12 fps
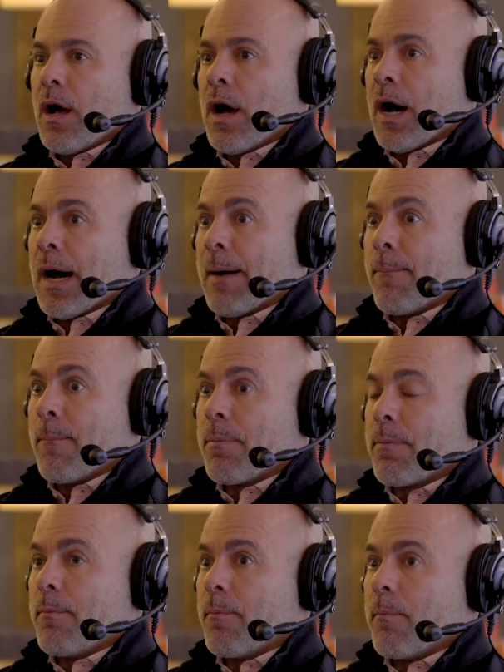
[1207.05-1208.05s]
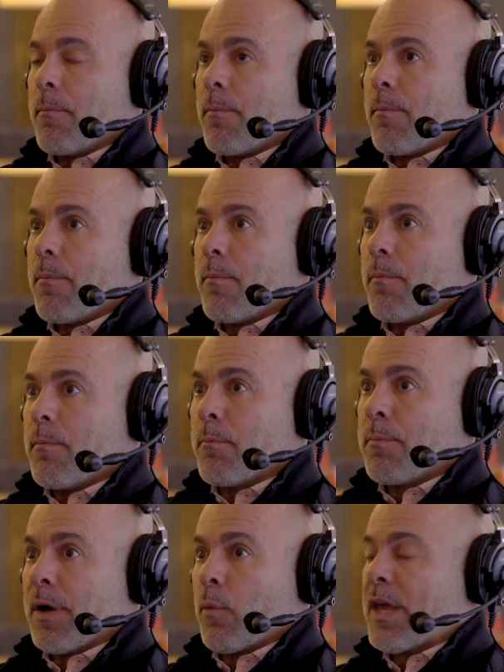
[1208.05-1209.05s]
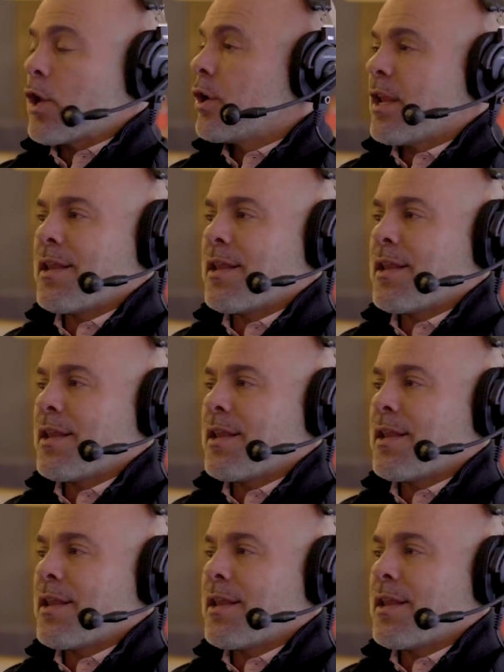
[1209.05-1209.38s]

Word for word: Um, but we couldn't